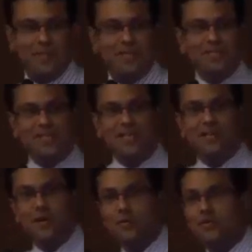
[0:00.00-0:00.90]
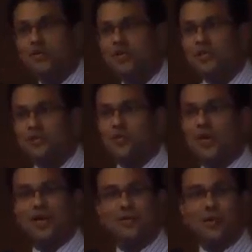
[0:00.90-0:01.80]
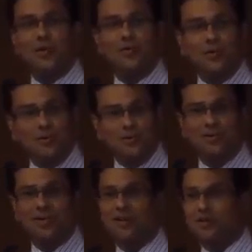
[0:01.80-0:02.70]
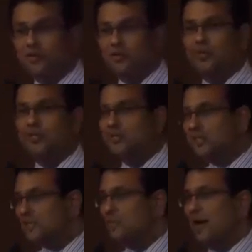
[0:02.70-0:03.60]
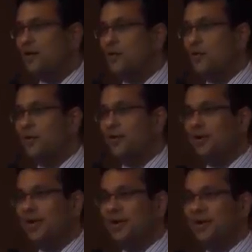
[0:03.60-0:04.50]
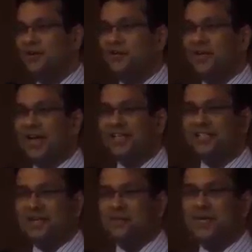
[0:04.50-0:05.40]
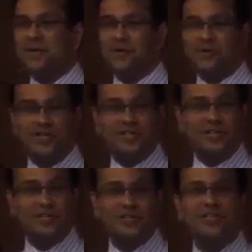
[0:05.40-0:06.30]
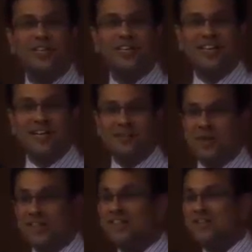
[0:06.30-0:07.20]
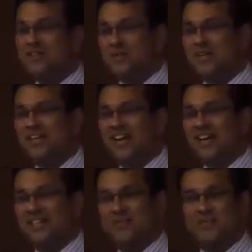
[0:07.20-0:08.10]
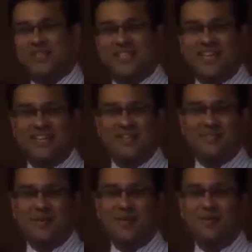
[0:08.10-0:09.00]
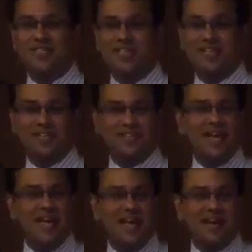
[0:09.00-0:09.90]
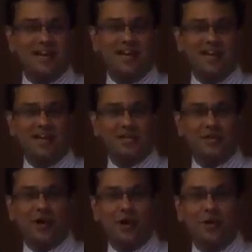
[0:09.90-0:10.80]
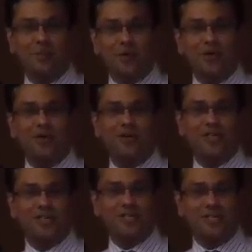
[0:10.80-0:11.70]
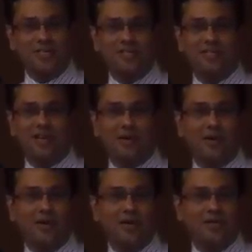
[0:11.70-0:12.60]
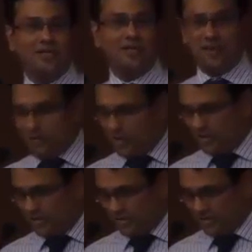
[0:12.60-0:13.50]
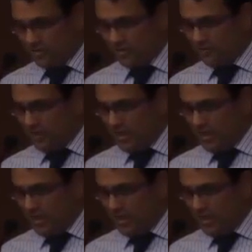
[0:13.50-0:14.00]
I just take the opportunity to welcome all of you. Thank you so much. It's a packed hall, and realize that a meeting on research methods would attract so much attention, but obviously it's an indication of how important research is in our context and in our health systems.